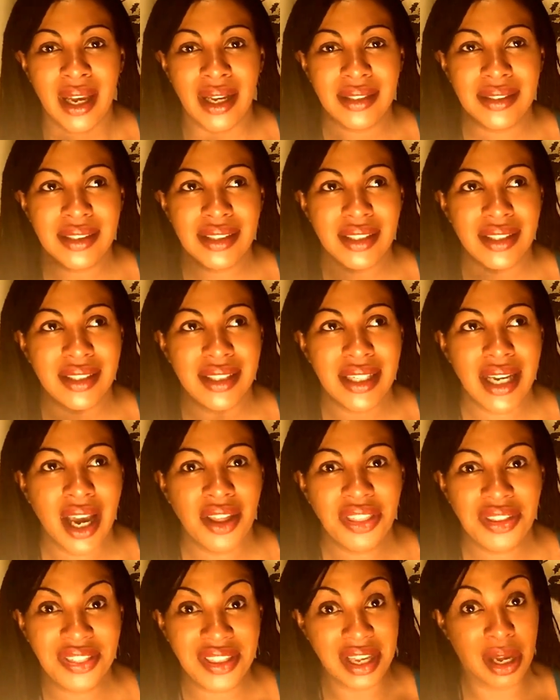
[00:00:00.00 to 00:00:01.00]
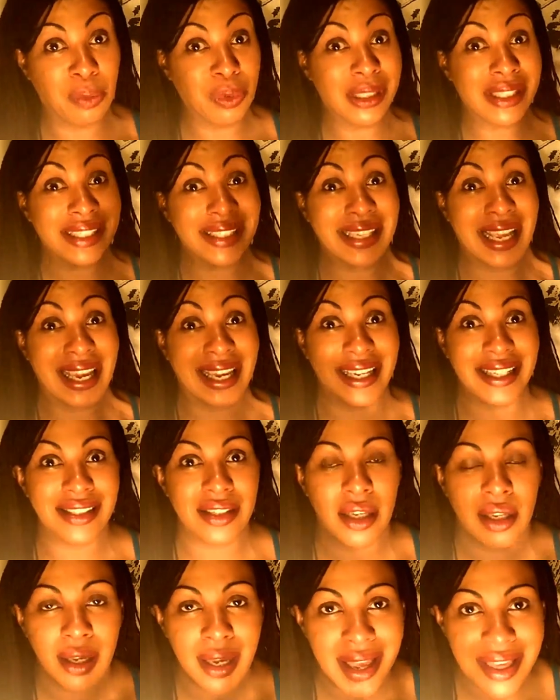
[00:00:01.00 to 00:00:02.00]
and the other thing I want to say
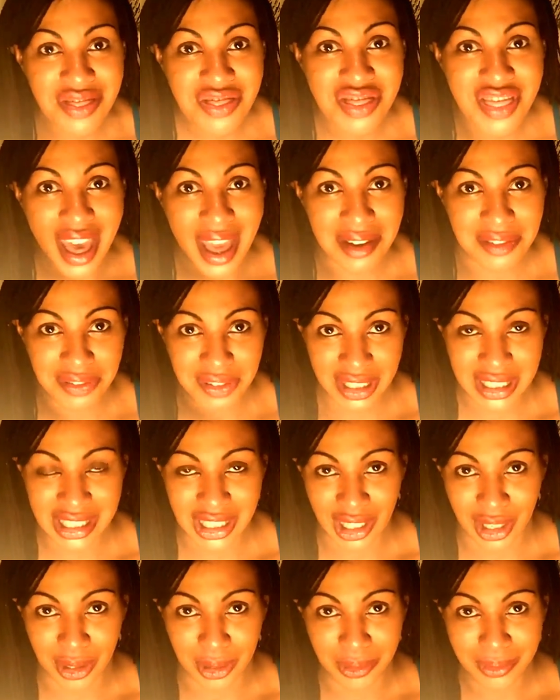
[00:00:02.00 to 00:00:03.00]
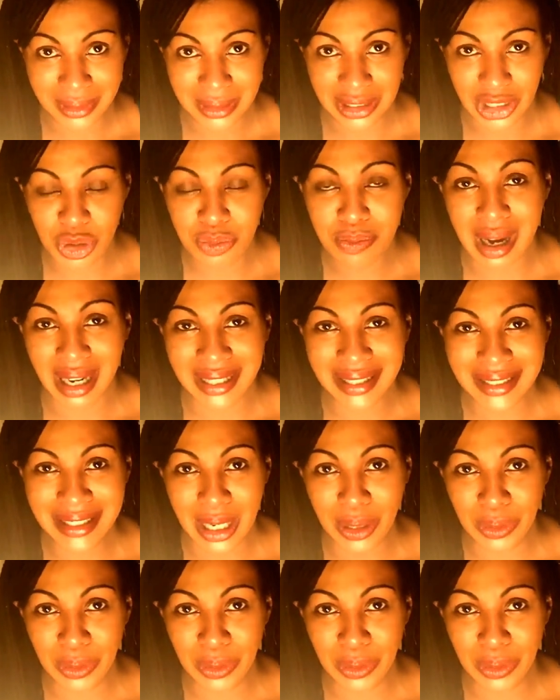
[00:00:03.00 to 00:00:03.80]
is, in that video you might